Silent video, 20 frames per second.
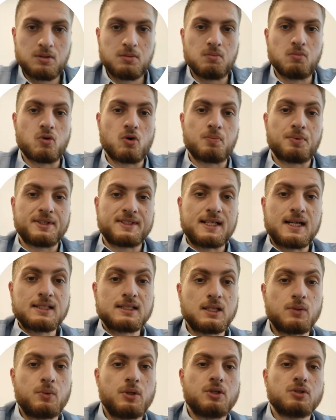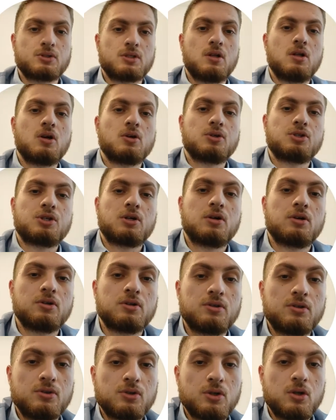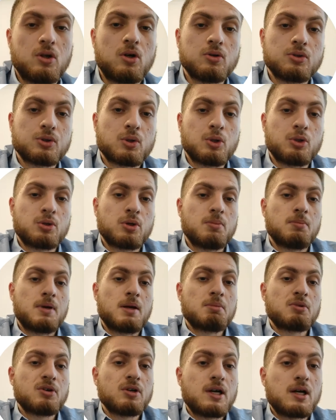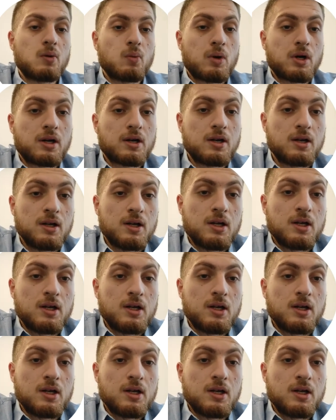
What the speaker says: More precisely, we used long short-term memory network,